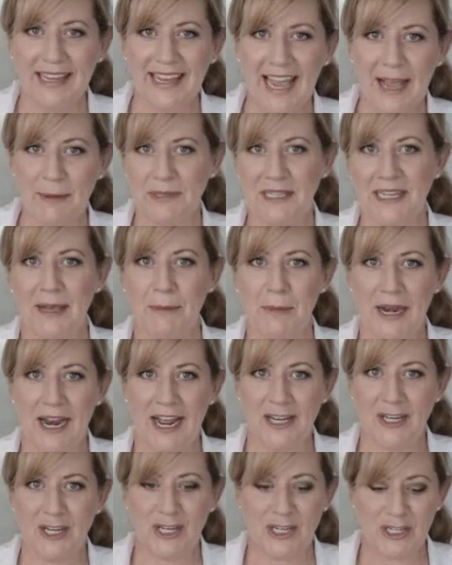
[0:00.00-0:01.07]
capsicum and
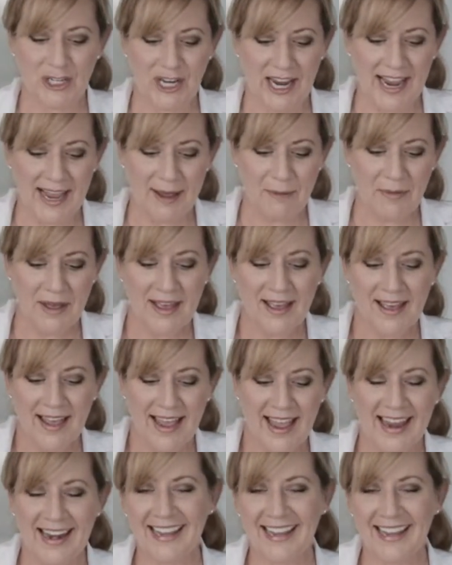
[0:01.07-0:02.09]
onion jam. And